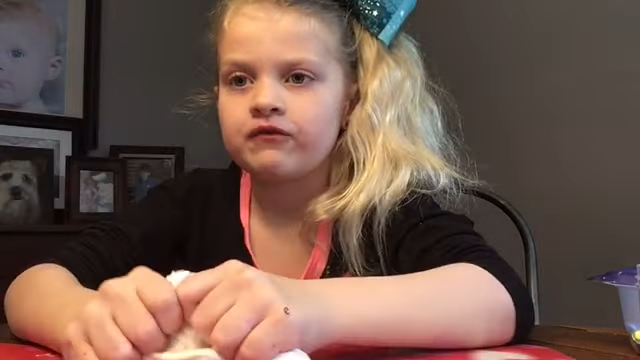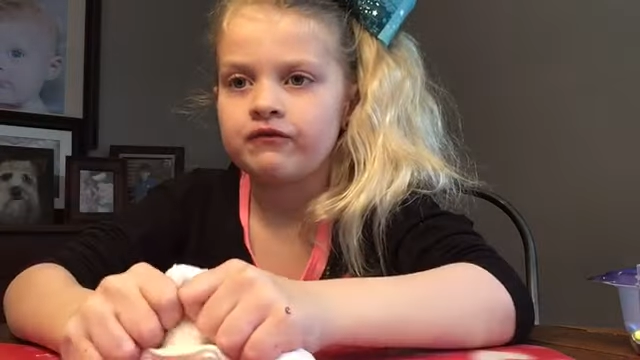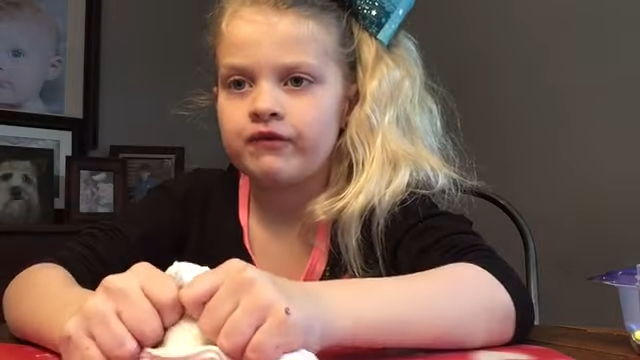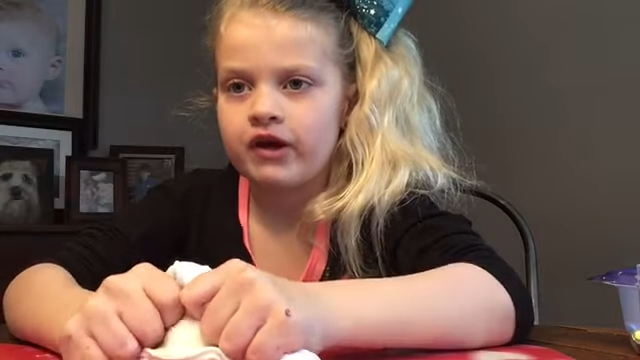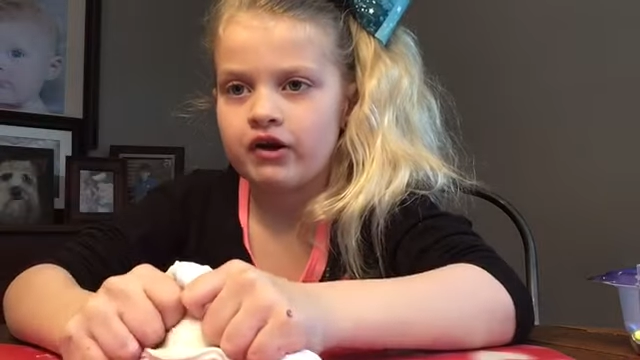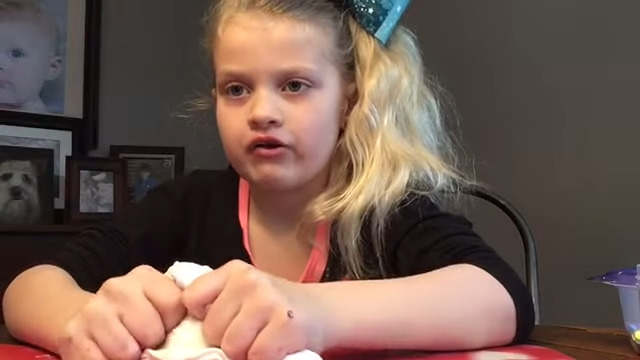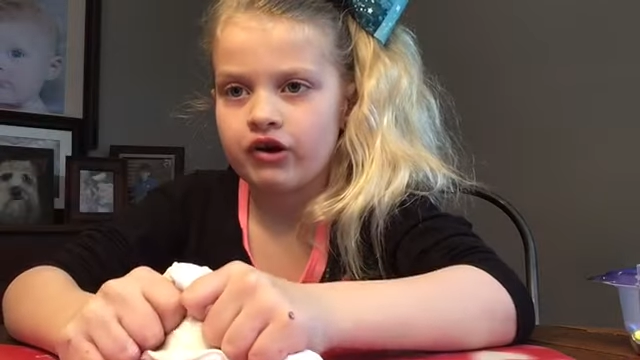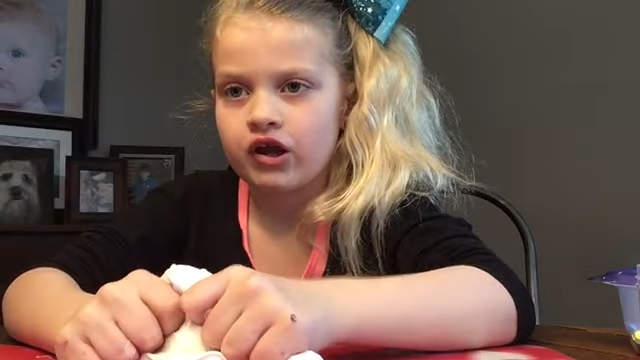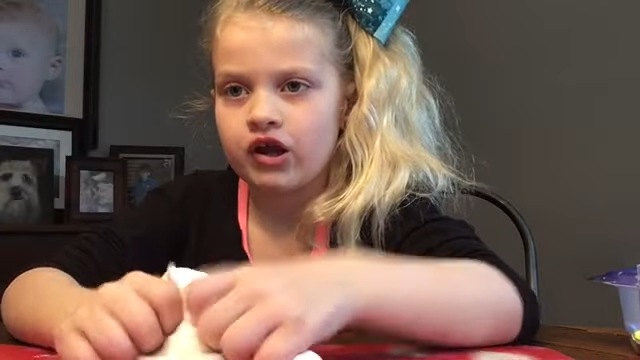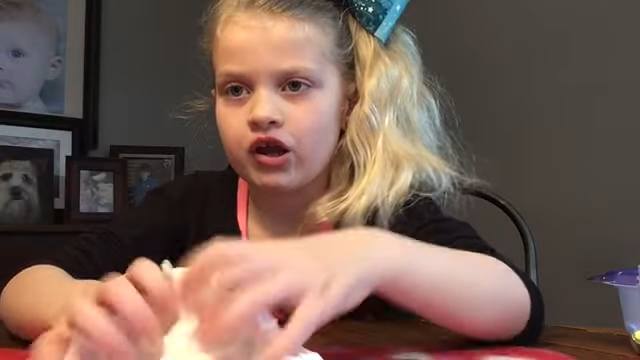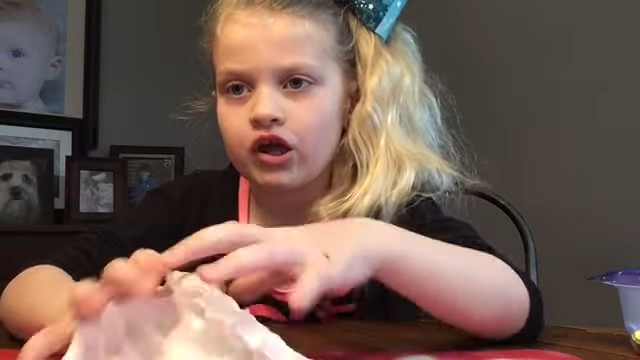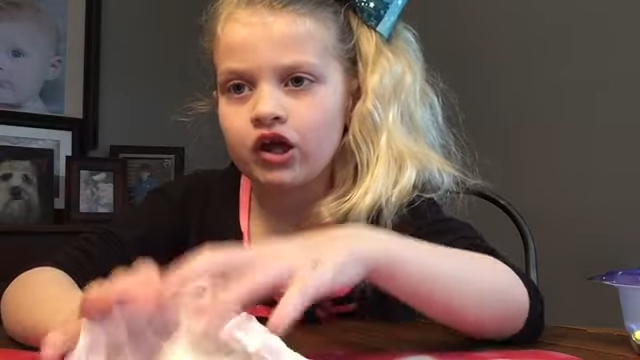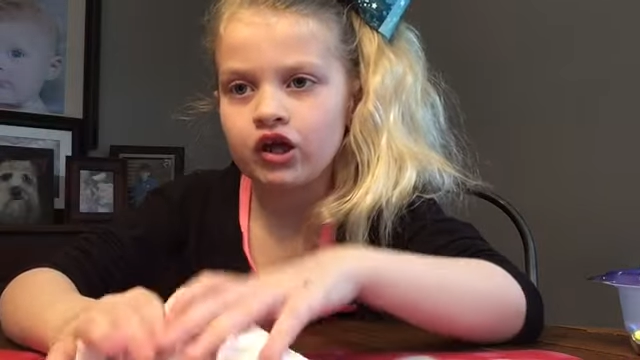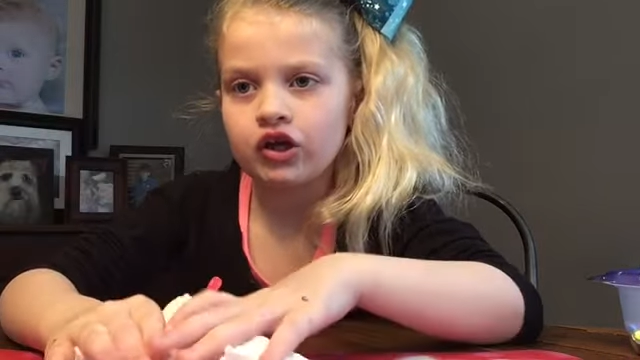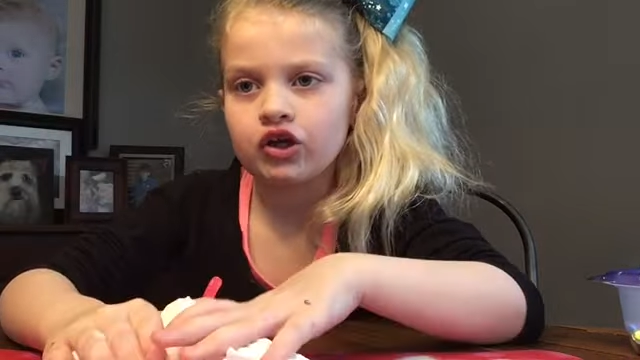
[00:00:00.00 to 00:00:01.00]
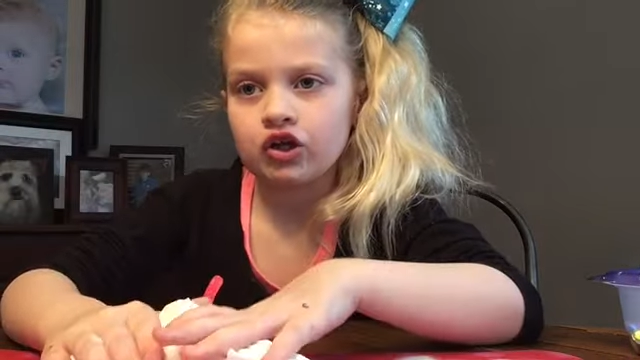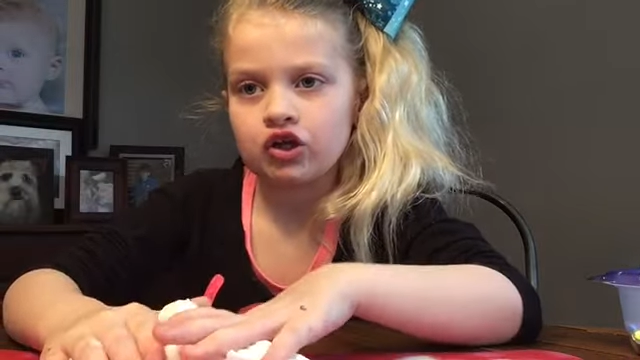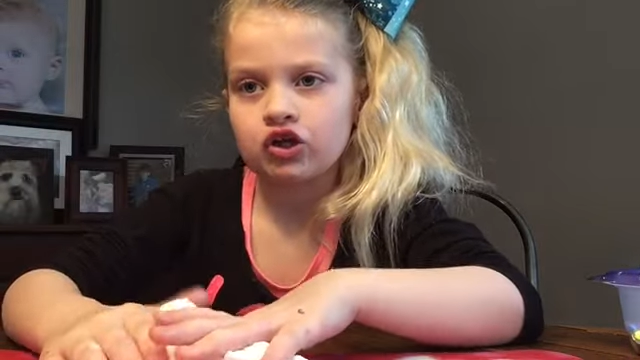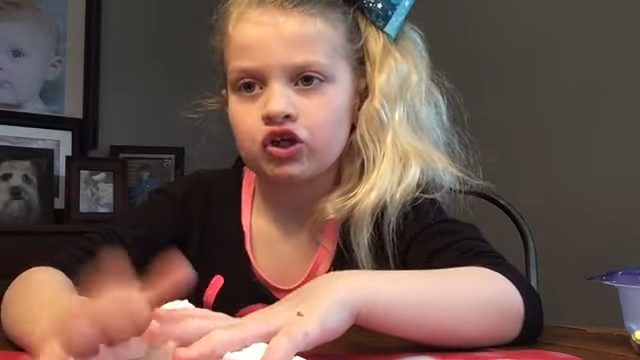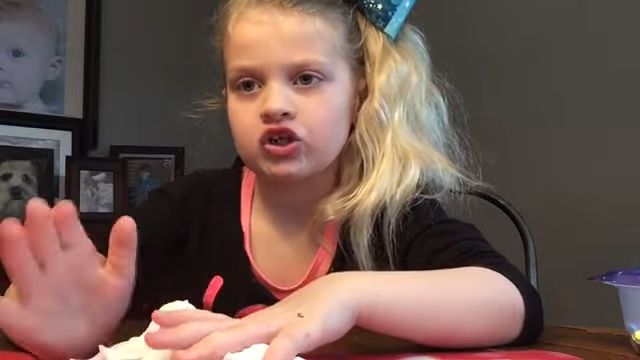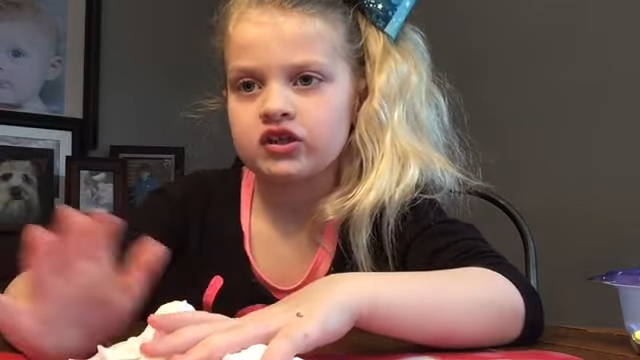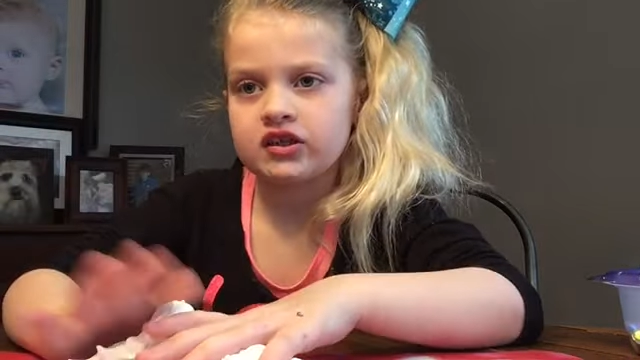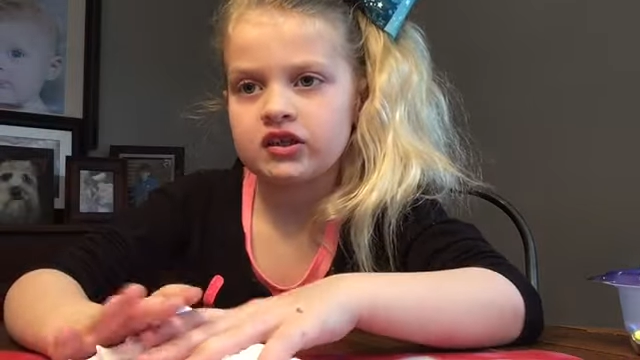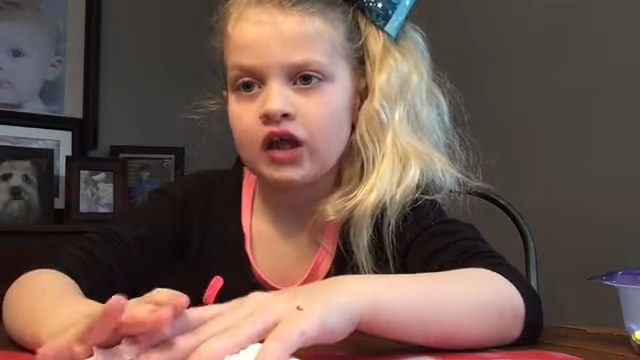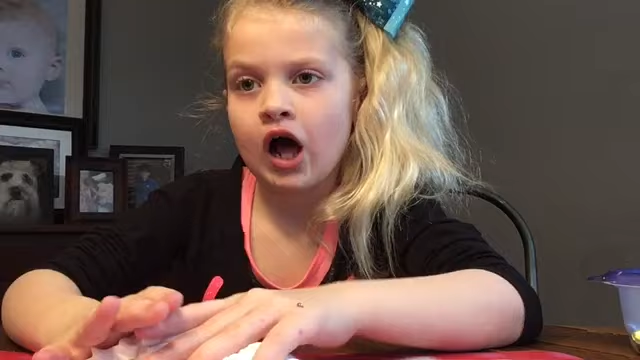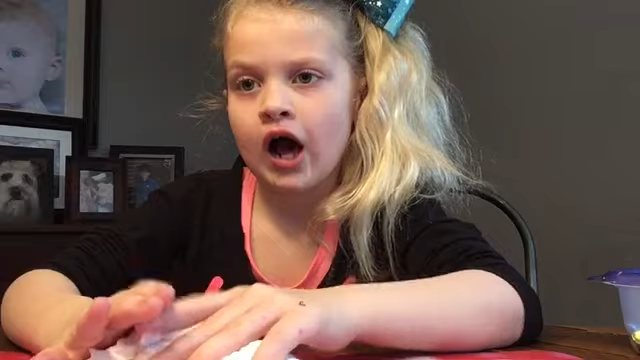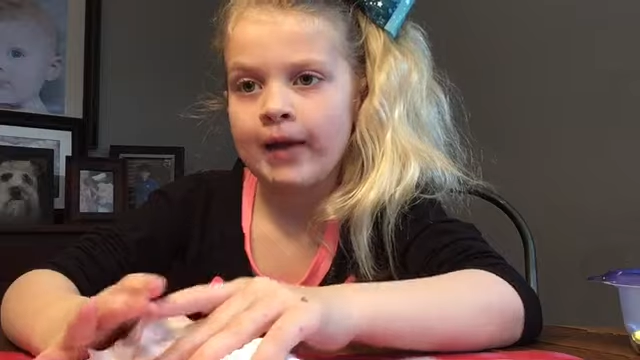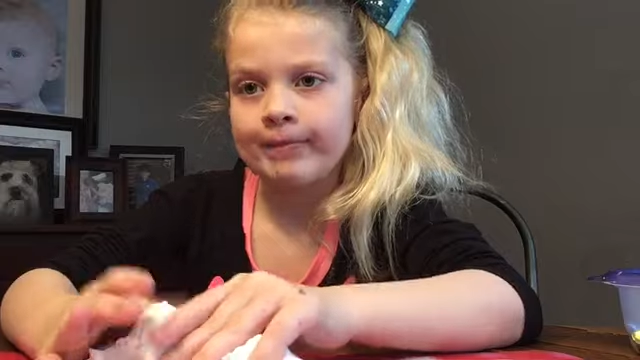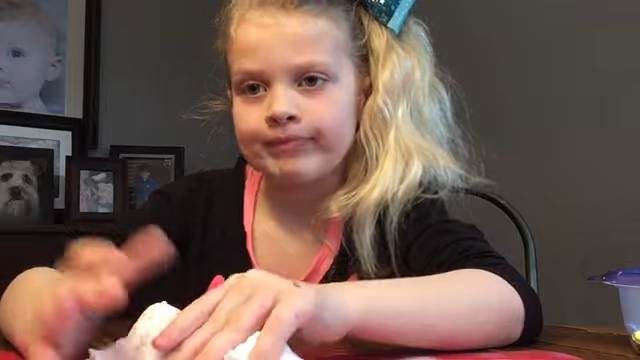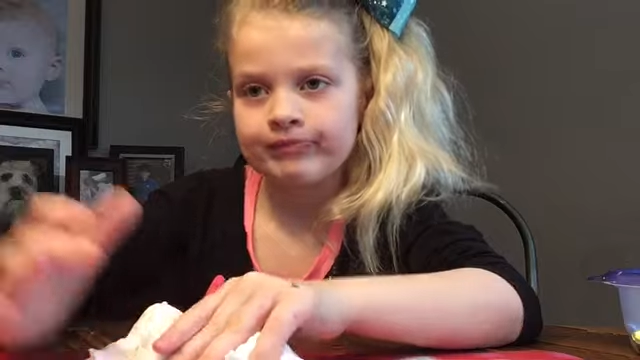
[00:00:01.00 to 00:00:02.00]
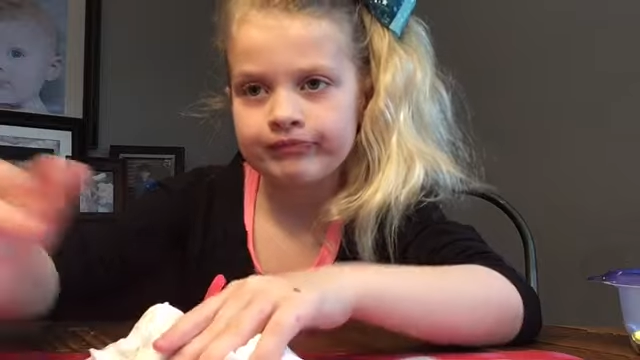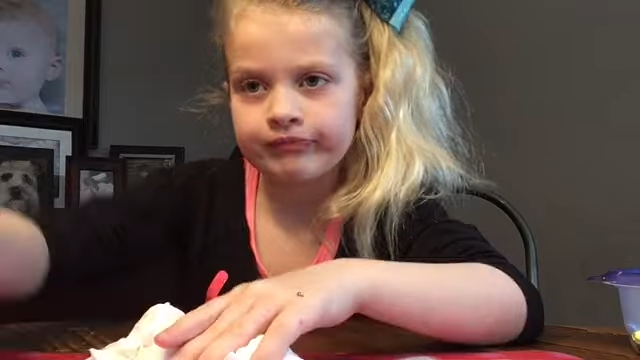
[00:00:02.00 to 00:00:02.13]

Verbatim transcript: very good slime.